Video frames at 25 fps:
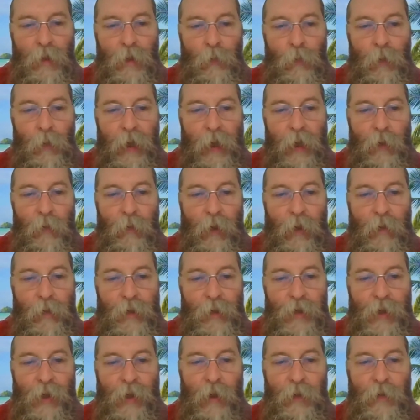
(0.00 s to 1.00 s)
we're now going
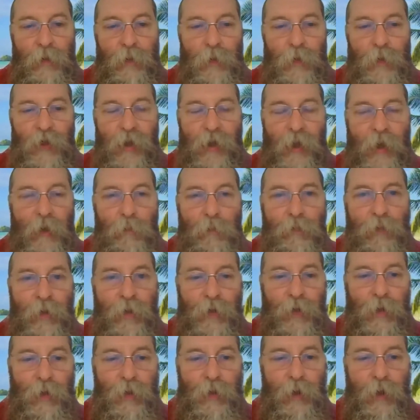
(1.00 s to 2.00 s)
to go to the second
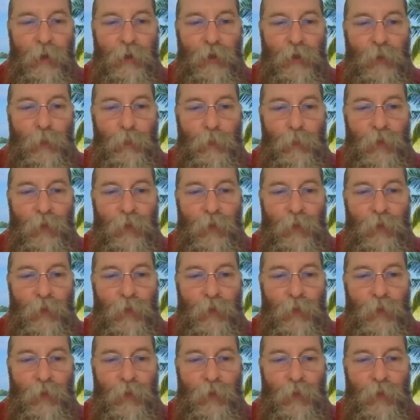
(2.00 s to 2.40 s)
presentation,